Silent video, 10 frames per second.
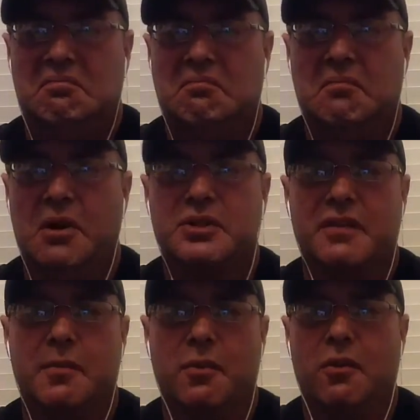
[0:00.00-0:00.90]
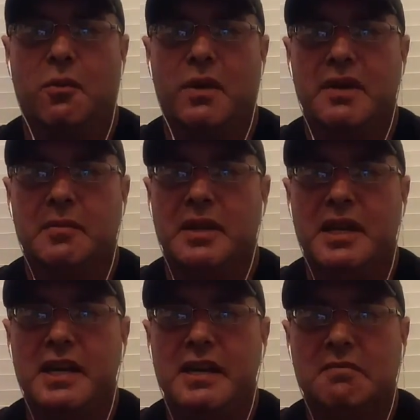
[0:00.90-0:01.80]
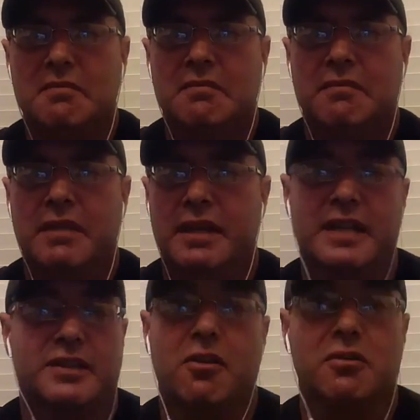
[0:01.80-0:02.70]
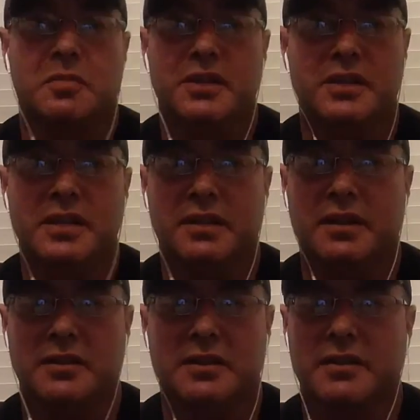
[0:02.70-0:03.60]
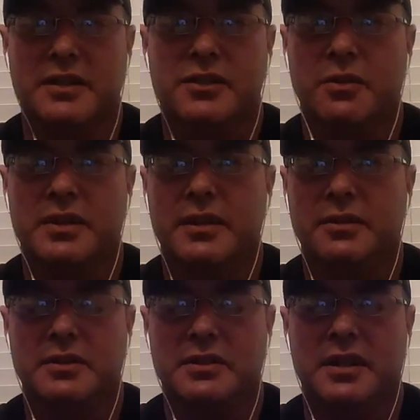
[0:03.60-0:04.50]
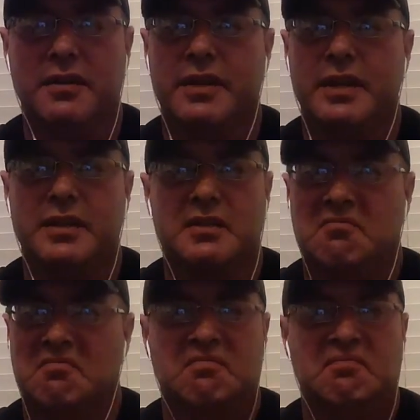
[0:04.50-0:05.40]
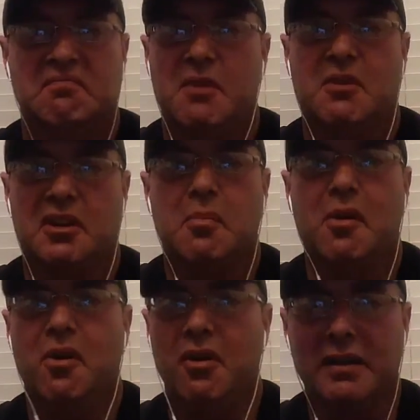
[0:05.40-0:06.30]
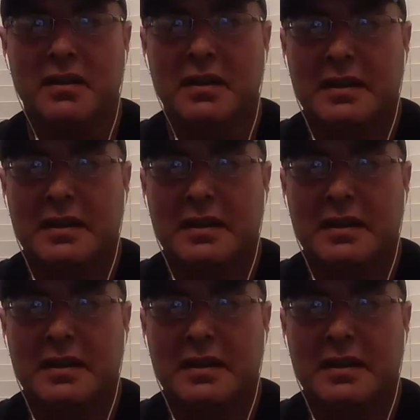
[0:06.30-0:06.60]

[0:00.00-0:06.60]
most of them are away from the heat. And that's all species, not just like short tails and stuff. They want to know part of it.